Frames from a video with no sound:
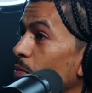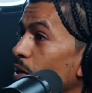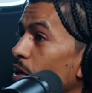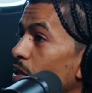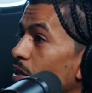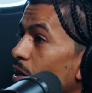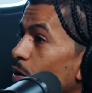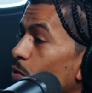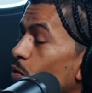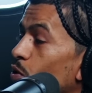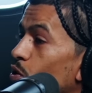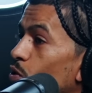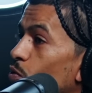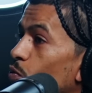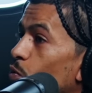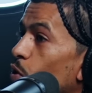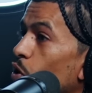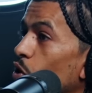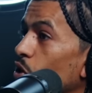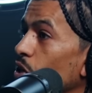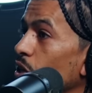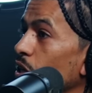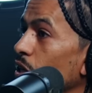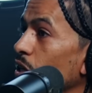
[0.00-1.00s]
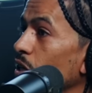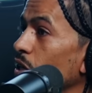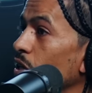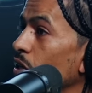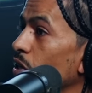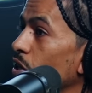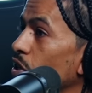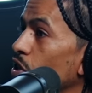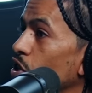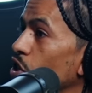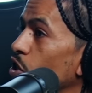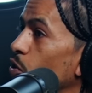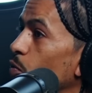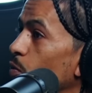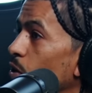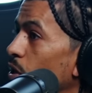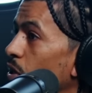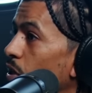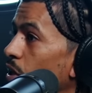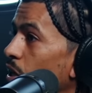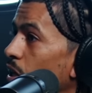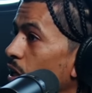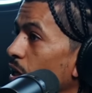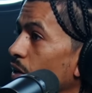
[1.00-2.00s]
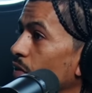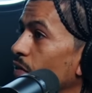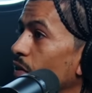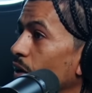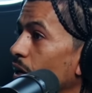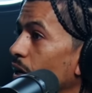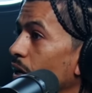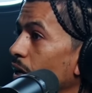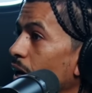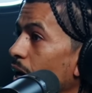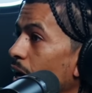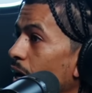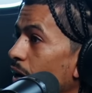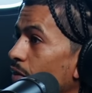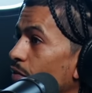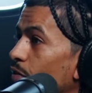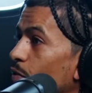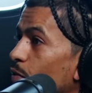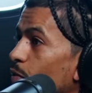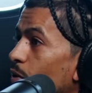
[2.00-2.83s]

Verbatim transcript: because I was working and she wanted to live her life